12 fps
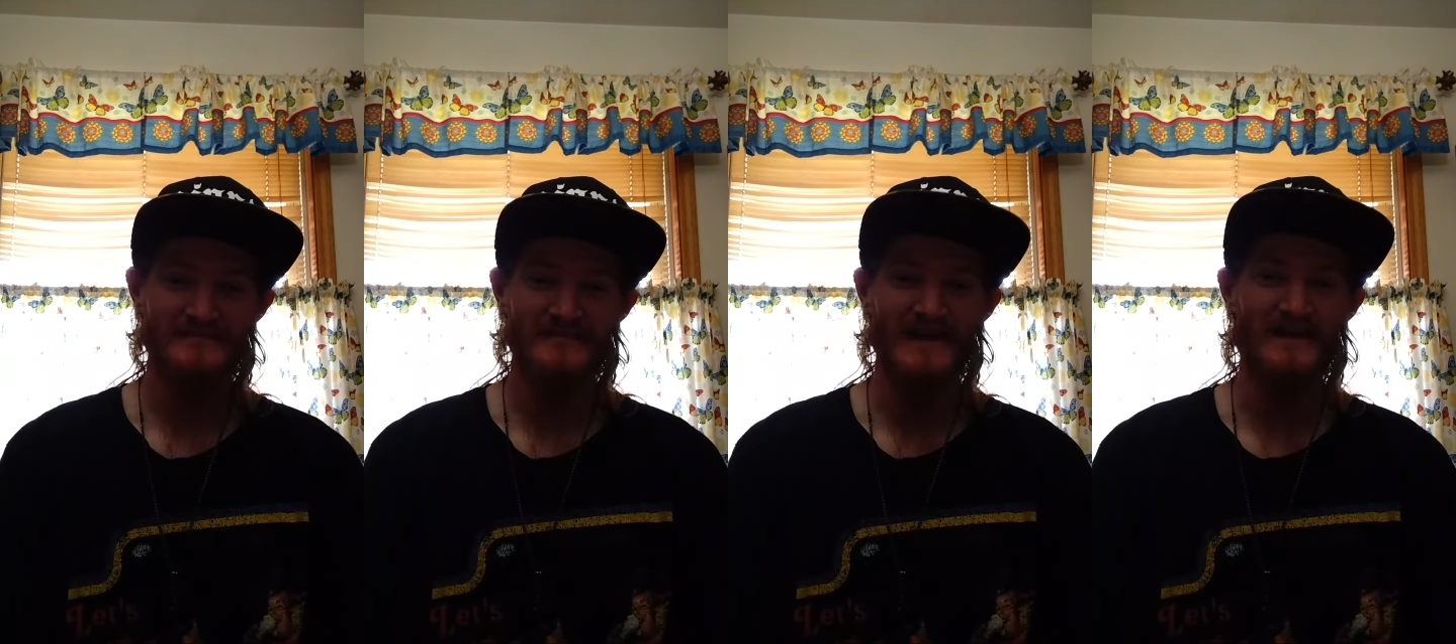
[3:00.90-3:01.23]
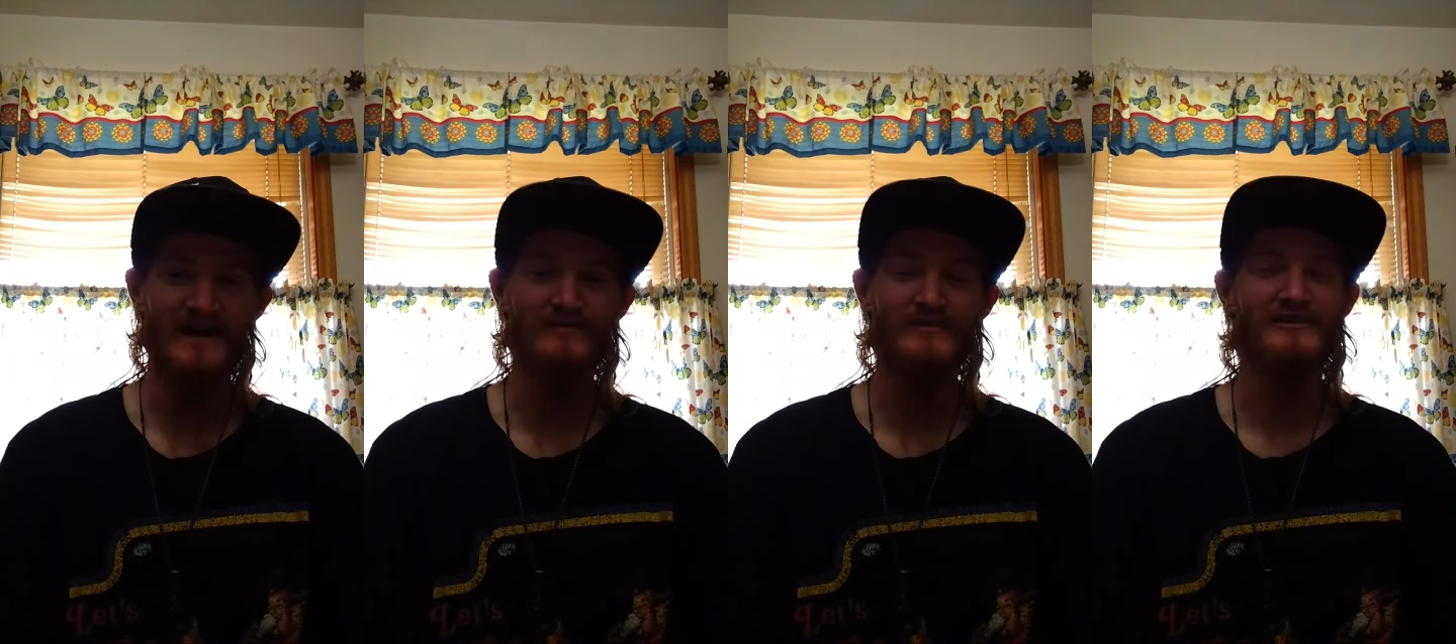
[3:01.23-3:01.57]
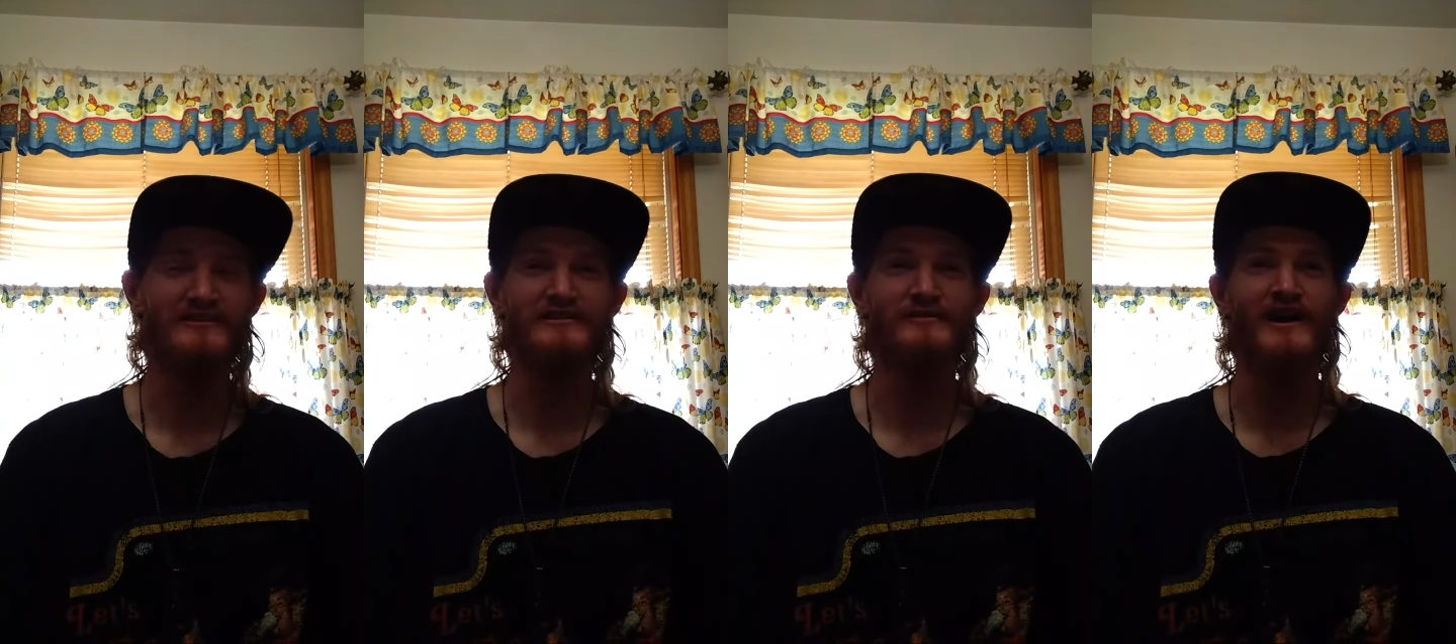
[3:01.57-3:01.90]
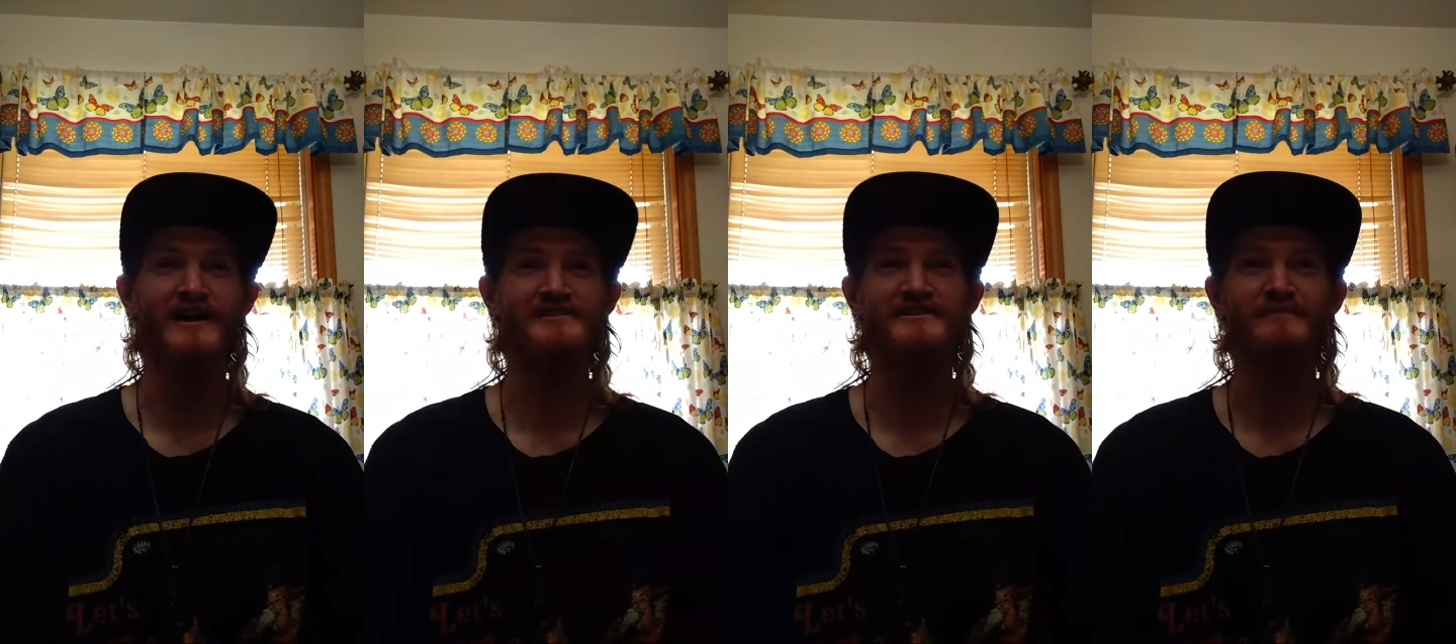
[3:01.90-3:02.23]
And I'm literally
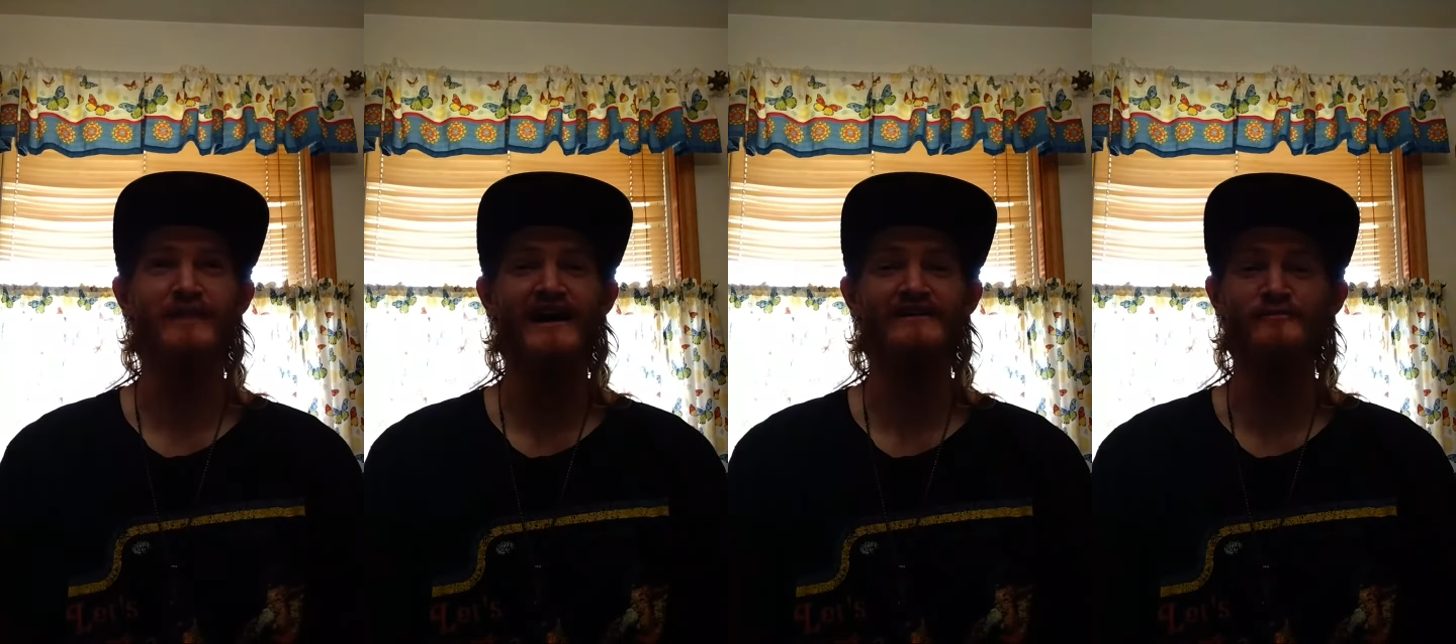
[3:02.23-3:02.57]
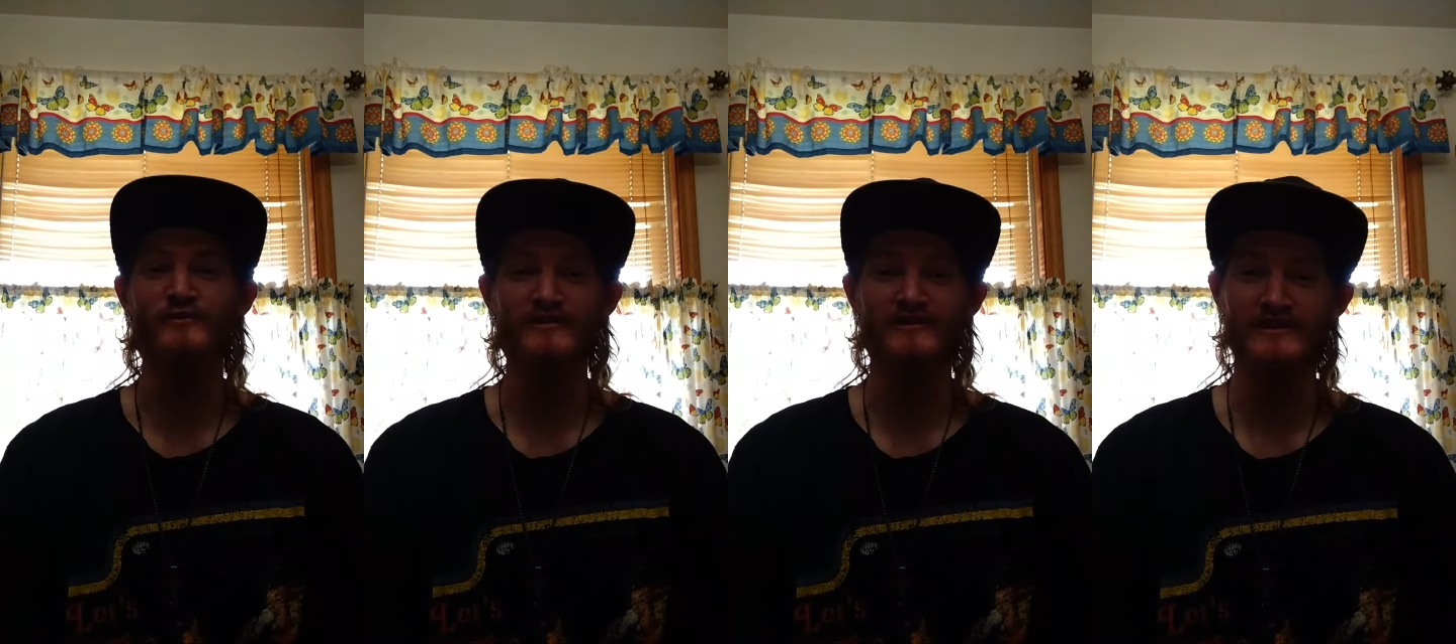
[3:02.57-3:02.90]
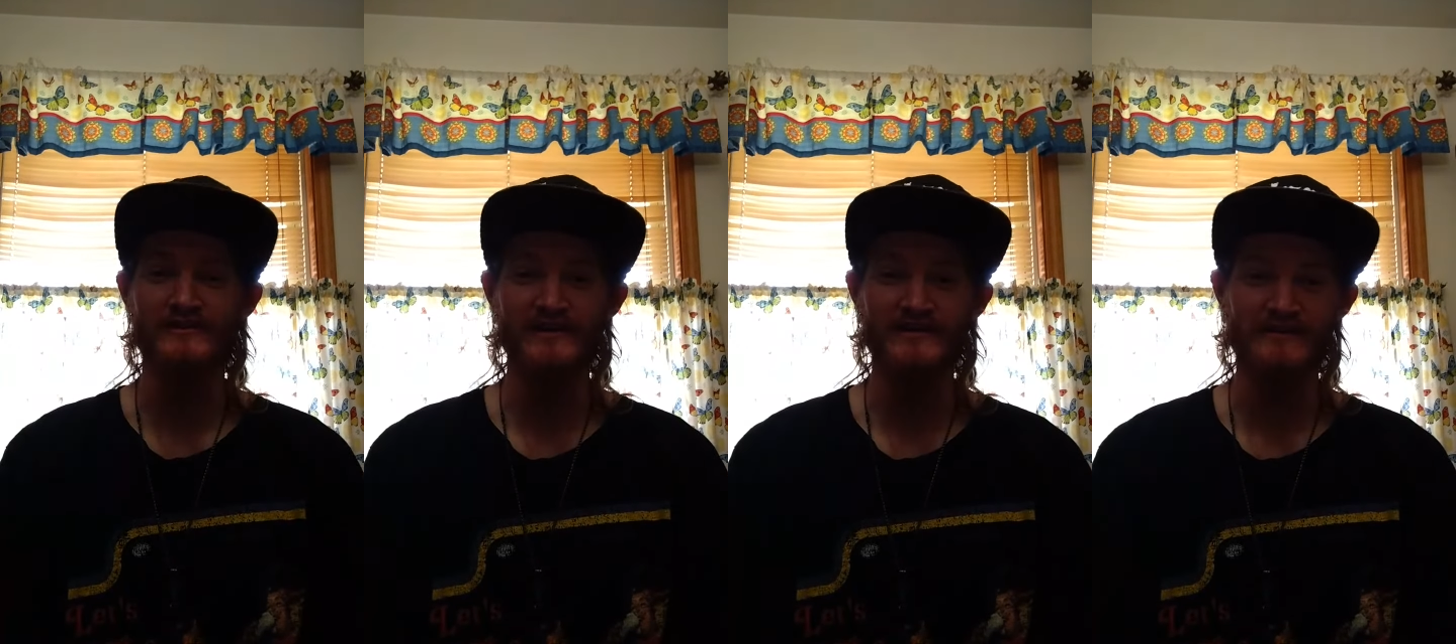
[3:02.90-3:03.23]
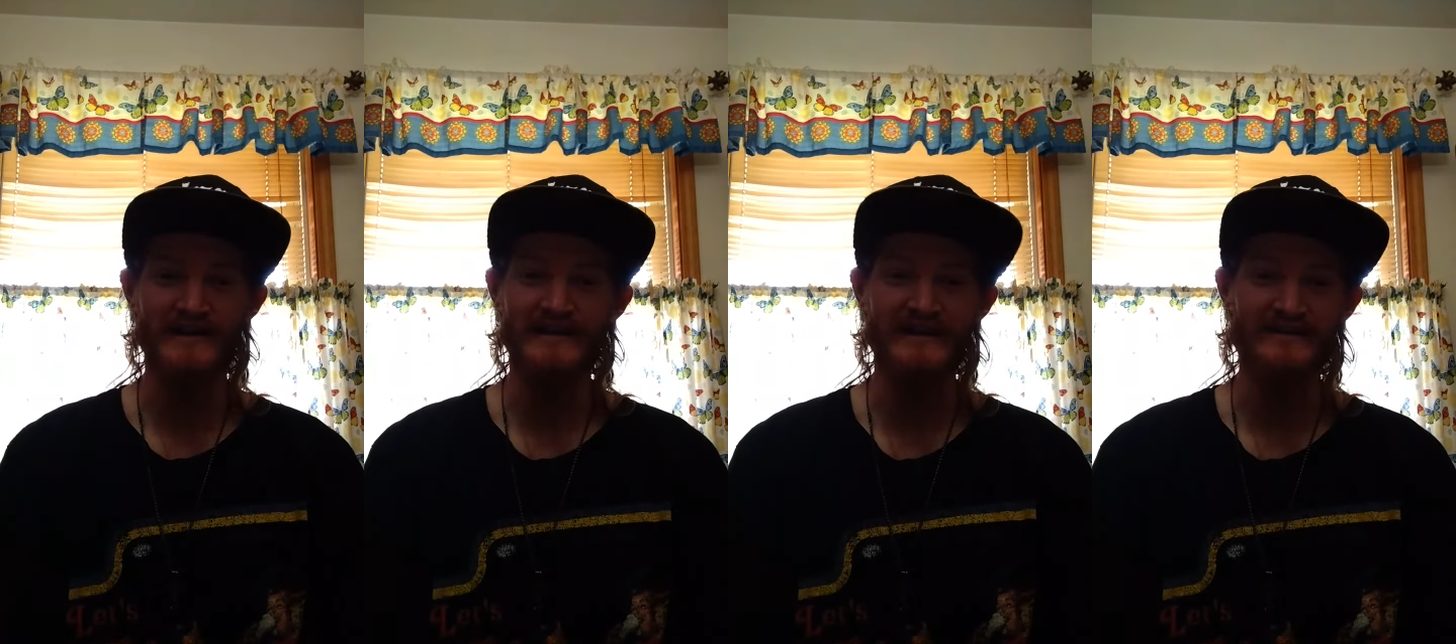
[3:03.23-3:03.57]
watching a mod war go on
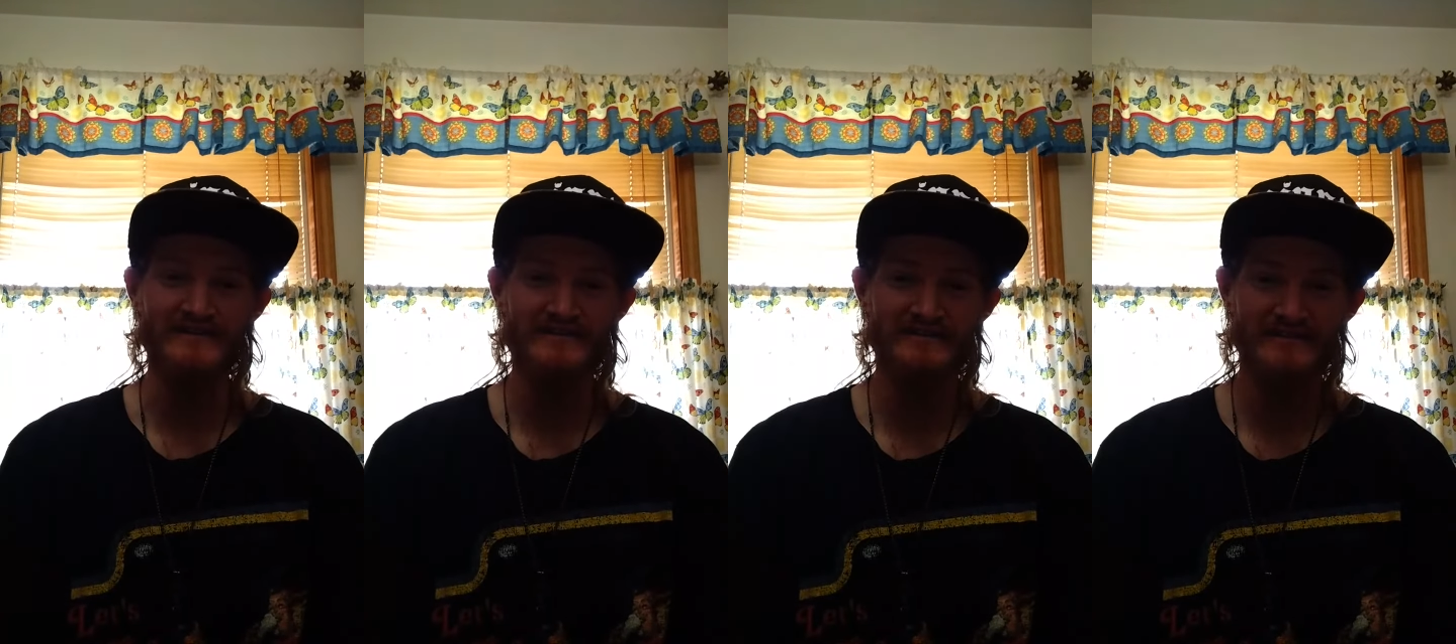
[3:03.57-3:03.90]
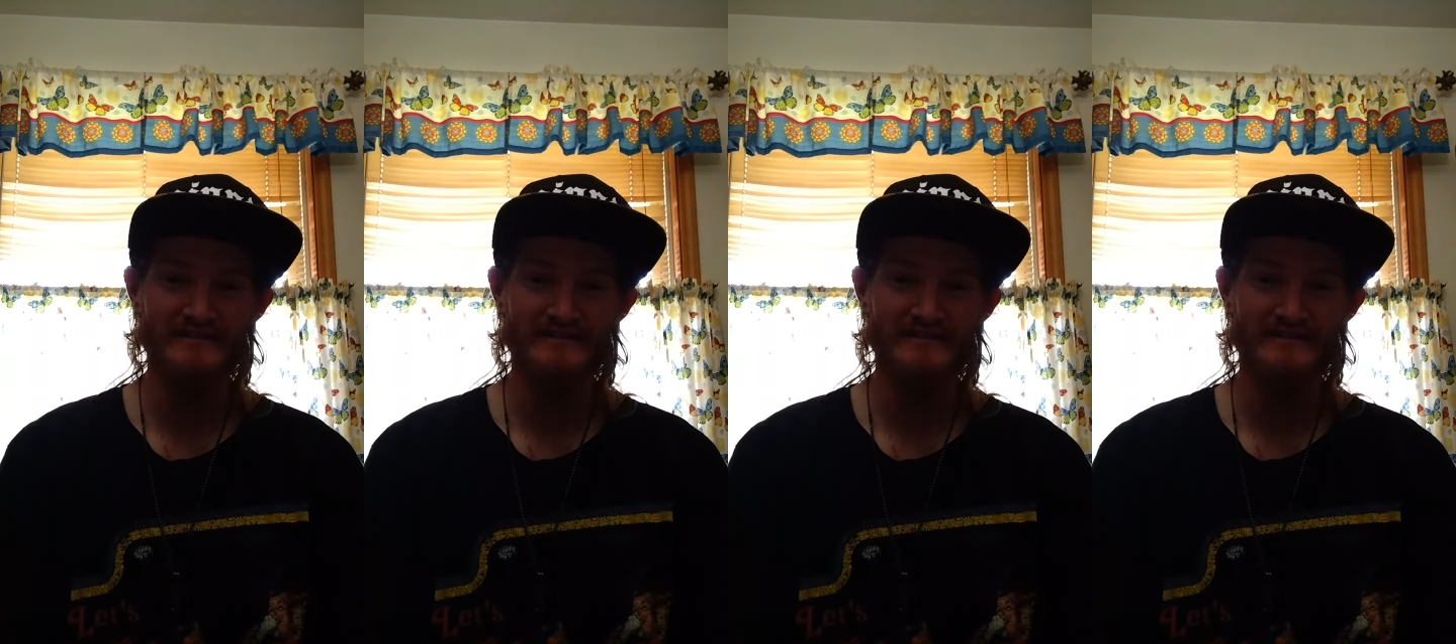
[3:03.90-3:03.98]
right now,